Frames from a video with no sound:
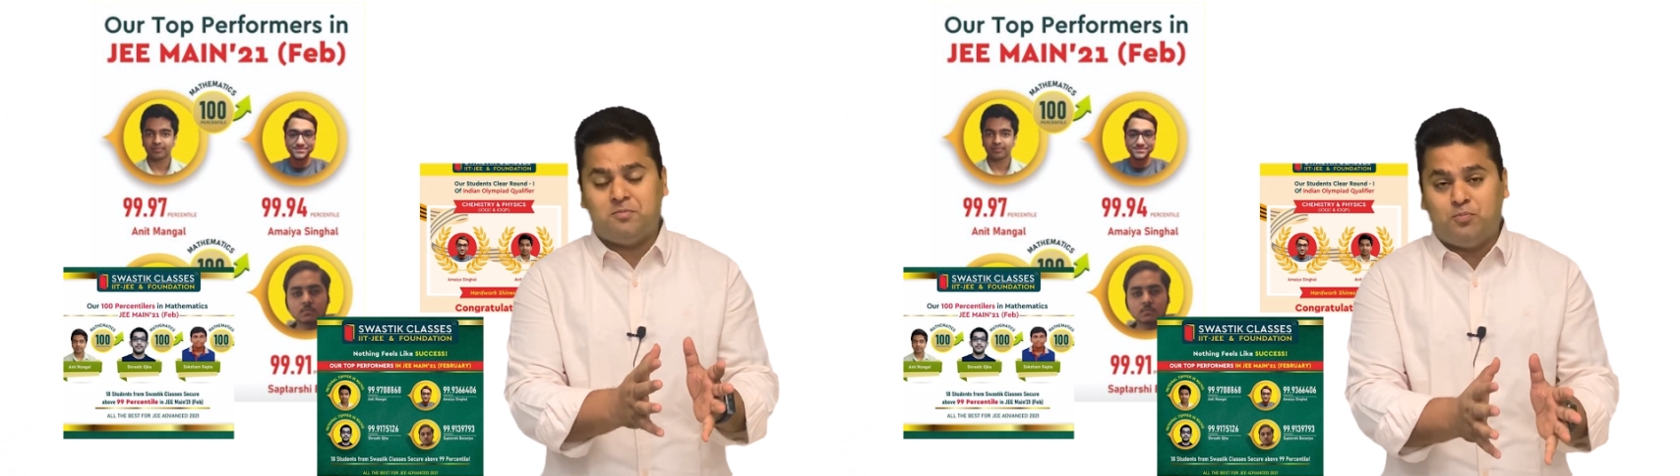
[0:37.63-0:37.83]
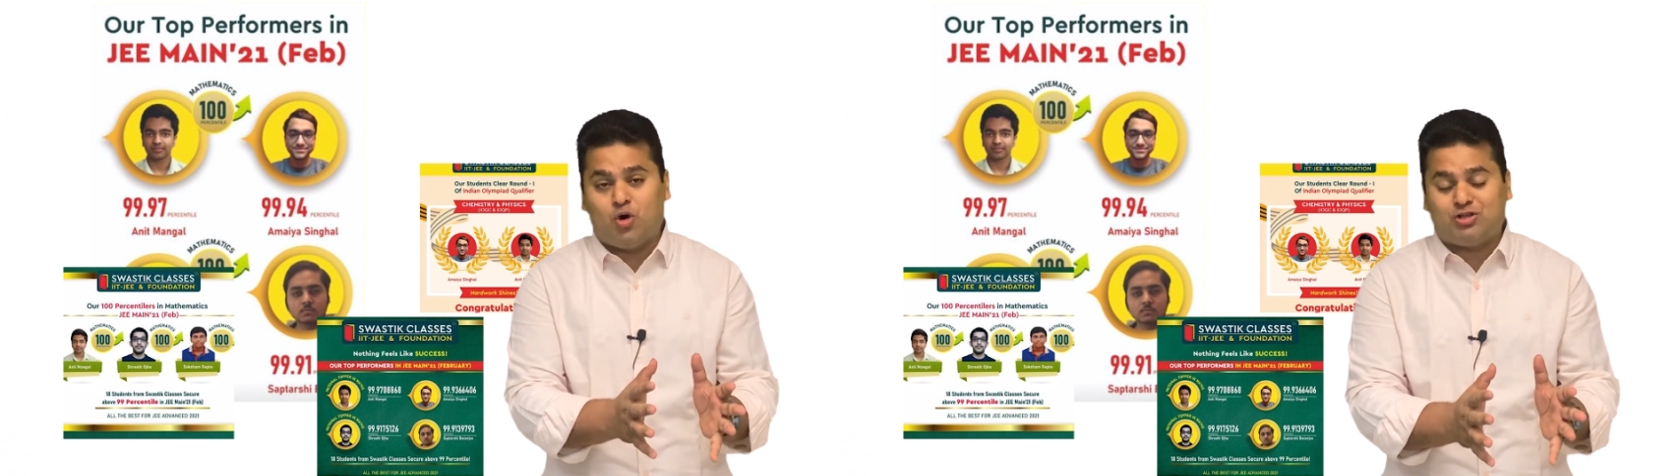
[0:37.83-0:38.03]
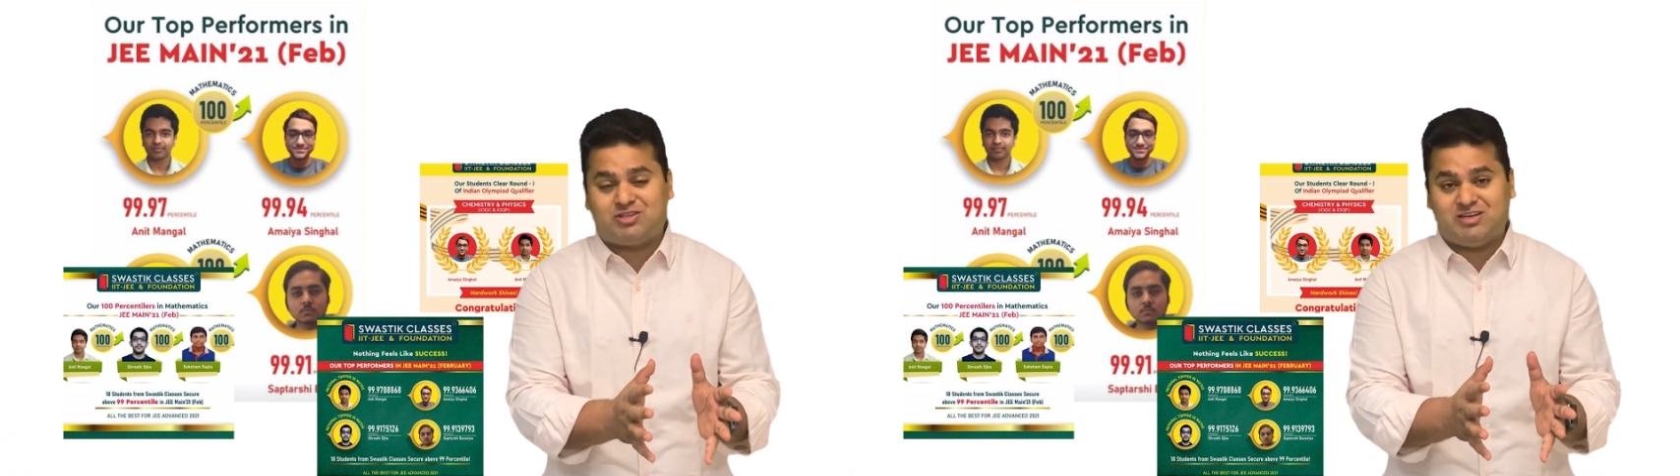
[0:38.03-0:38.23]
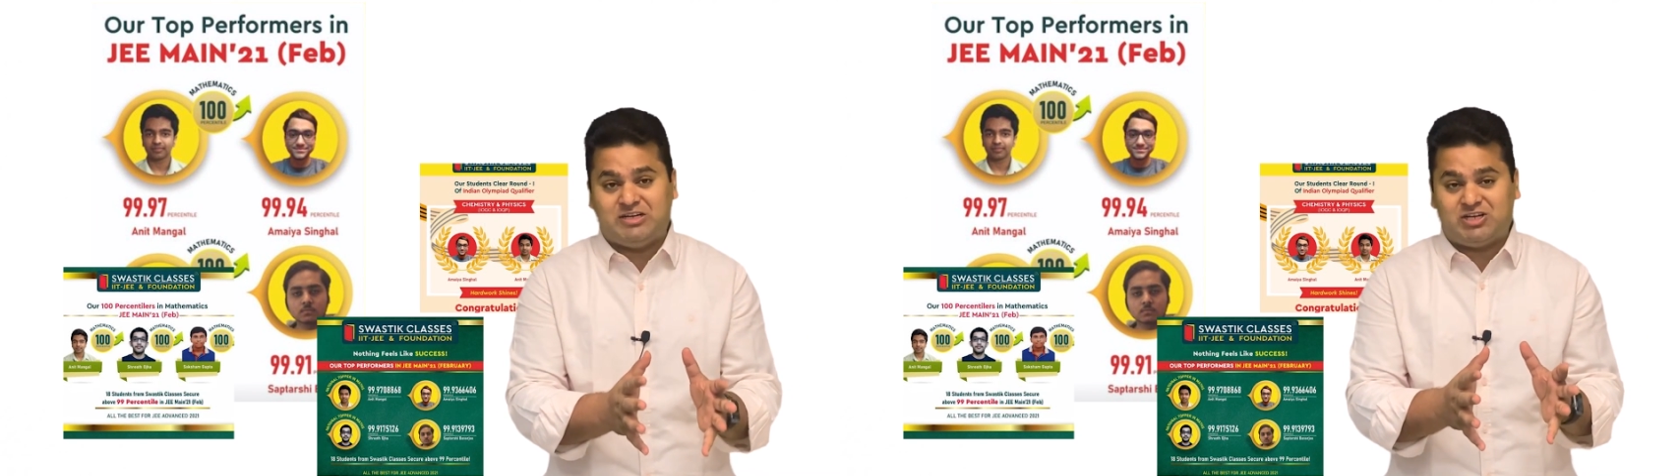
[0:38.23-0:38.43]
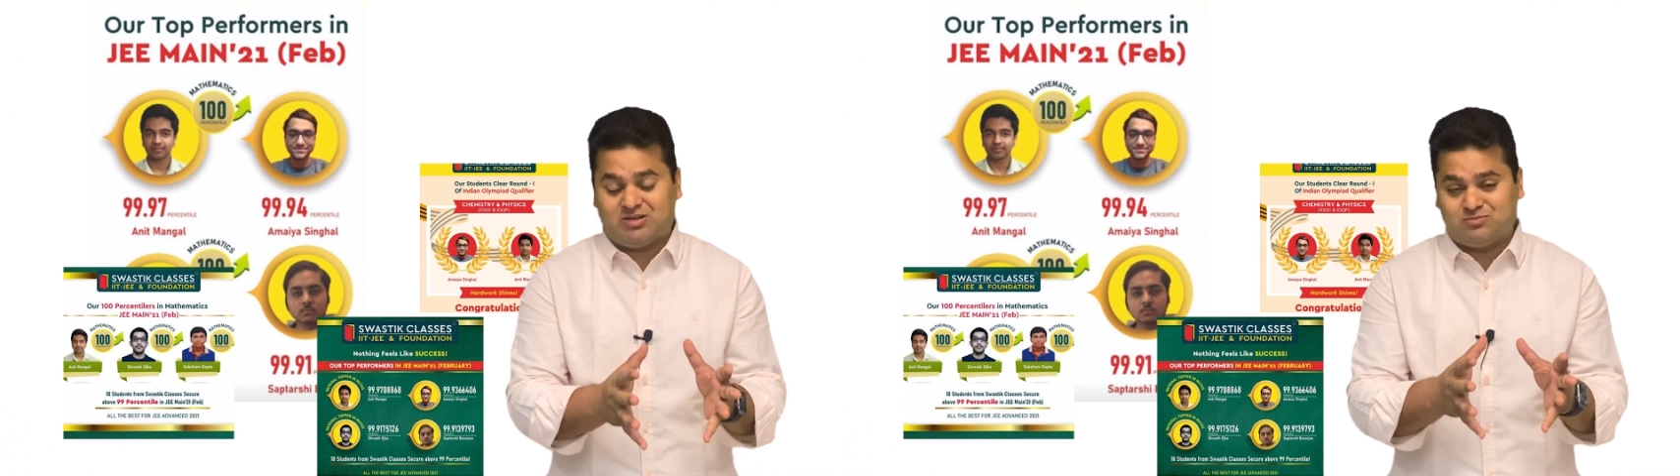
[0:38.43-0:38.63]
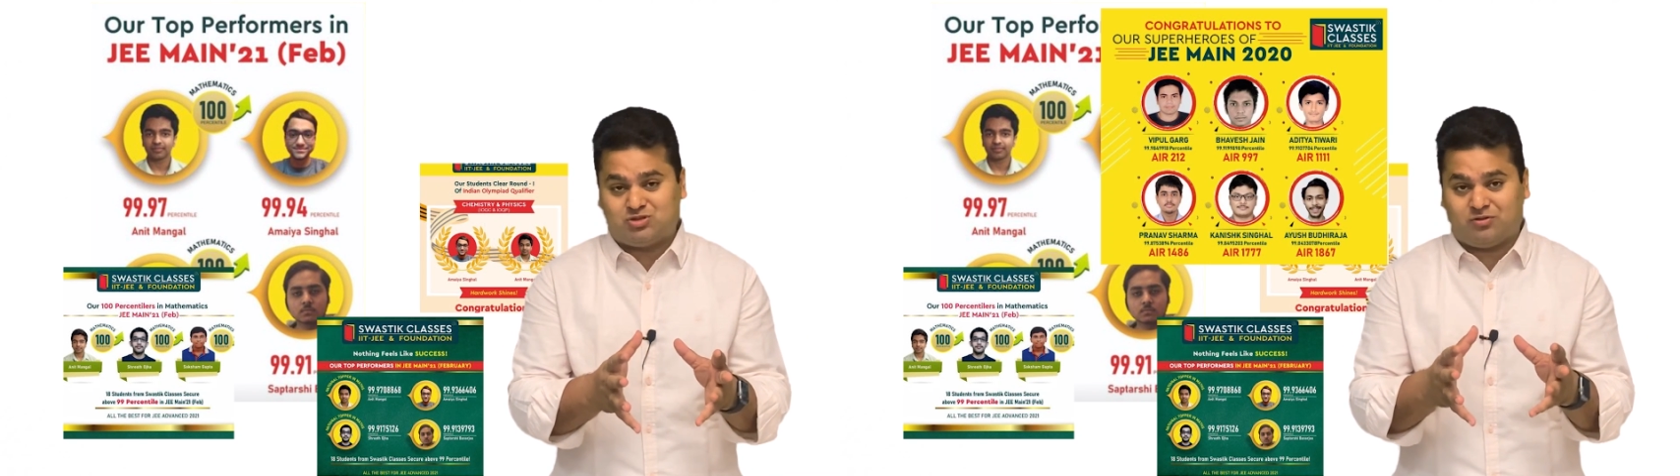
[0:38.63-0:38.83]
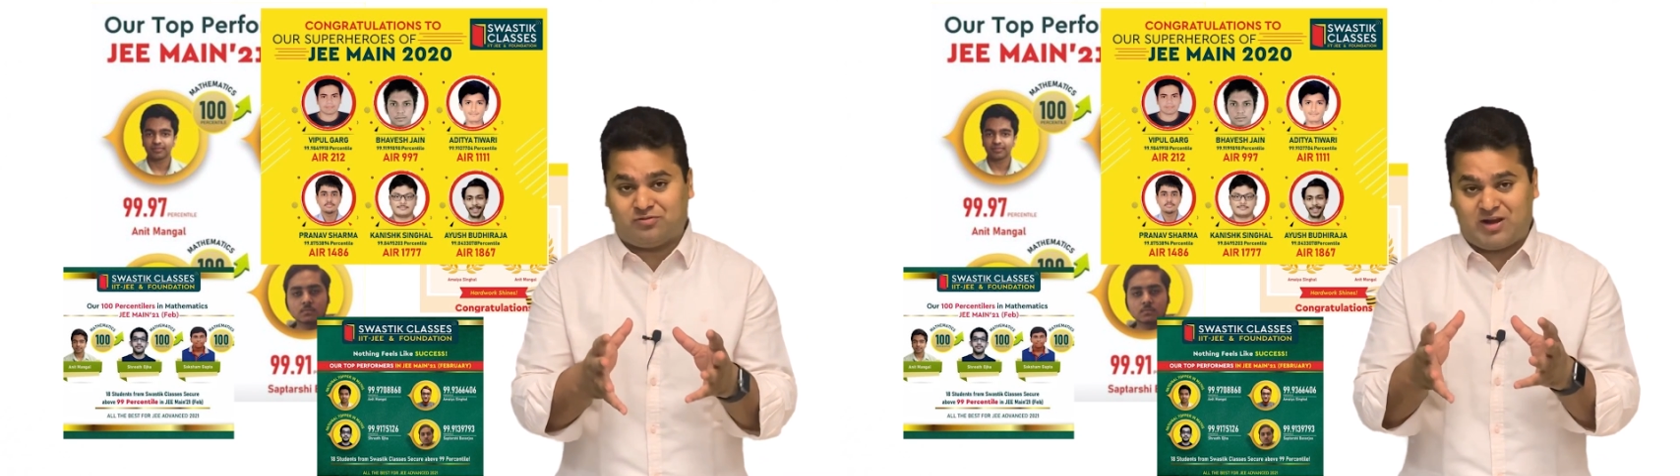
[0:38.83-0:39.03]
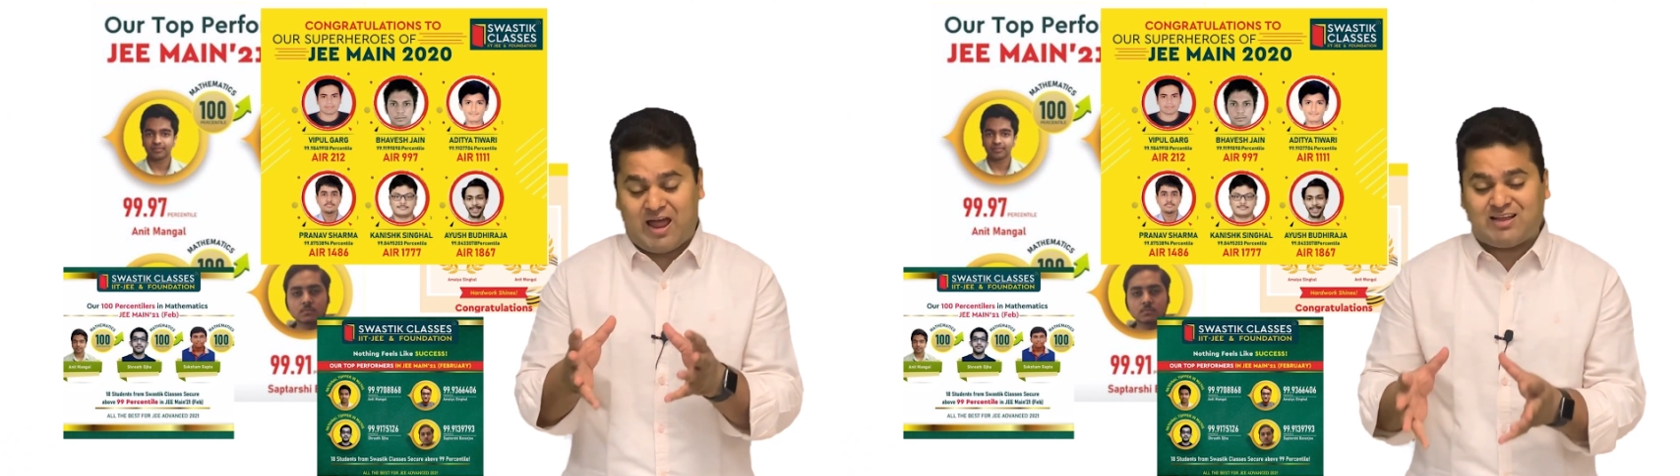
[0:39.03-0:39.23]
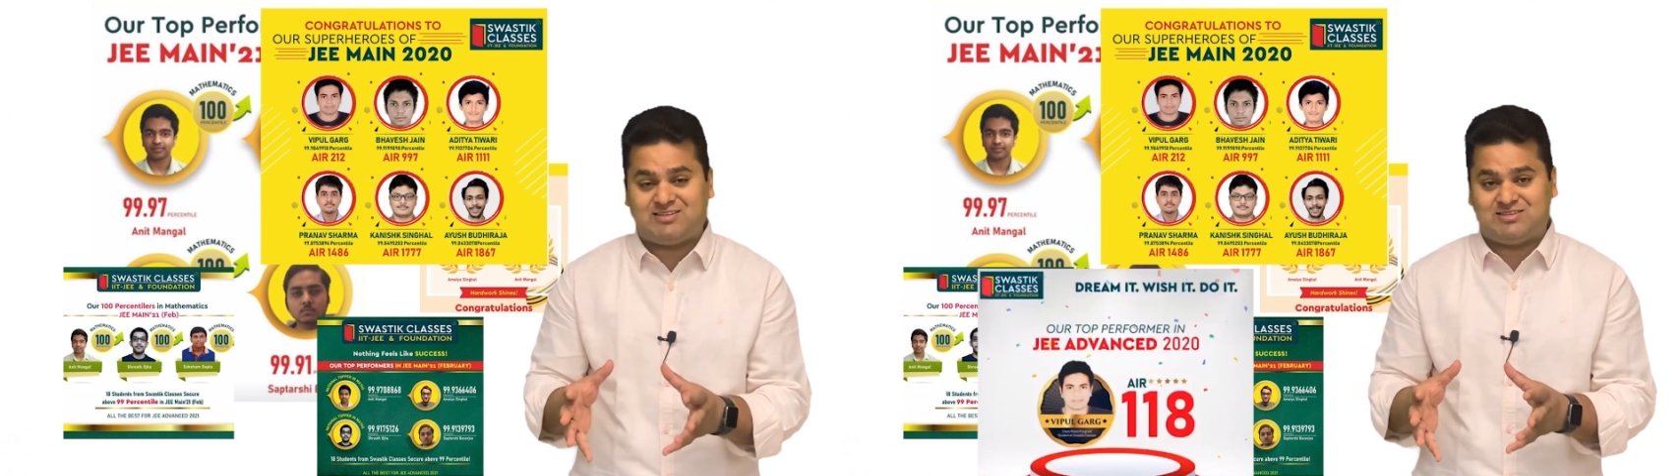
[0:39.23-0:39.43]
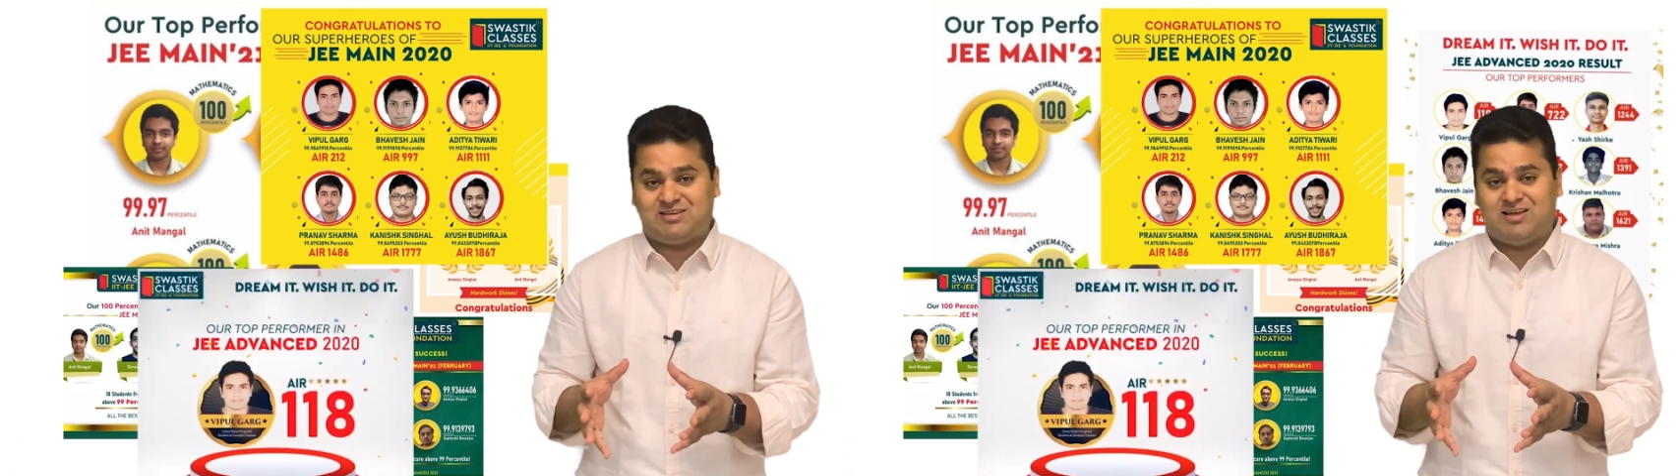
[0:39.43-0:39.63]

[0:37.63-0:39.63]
both in terms of ranks